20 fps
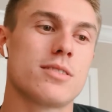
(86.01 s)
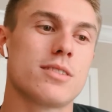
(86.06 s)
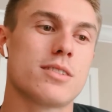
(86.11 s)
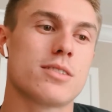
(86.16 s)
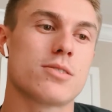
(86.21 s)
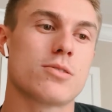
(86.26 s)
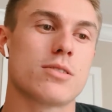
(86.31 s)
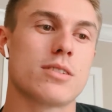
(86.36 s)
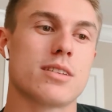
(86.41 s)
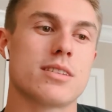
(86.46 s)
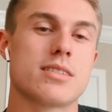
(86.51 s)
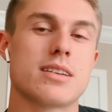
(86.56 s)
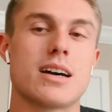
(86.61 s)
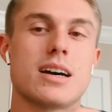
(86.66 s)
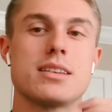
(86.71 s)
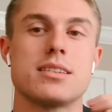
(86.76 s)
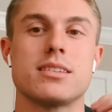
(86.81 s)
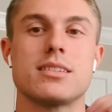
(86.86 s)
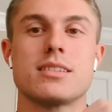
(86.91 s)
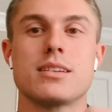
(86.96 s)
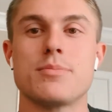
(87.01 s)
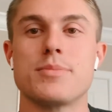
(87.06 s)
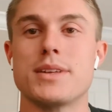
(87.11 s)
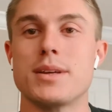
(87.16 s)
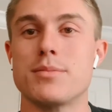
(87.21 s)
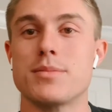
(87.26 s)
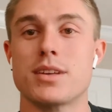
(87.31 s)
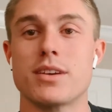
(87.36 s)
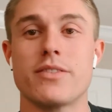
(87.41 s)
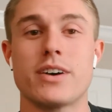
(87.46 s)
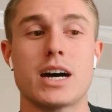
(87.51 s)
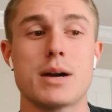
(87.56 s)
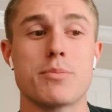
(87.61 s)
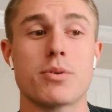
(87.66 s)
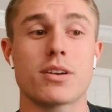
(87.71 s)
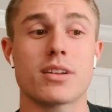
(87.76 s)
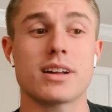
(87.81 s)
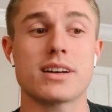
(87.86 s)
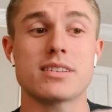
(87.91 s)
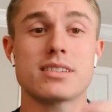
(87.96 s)
sort of the signs and symptoms of
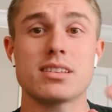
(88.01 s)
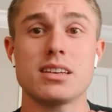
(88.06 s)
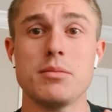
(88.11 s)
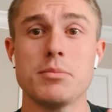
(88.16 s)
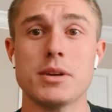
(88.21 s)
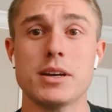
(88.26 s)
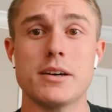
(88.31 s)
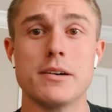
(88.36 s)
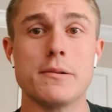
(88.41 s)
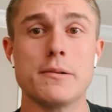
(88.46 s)
hyperglycemia.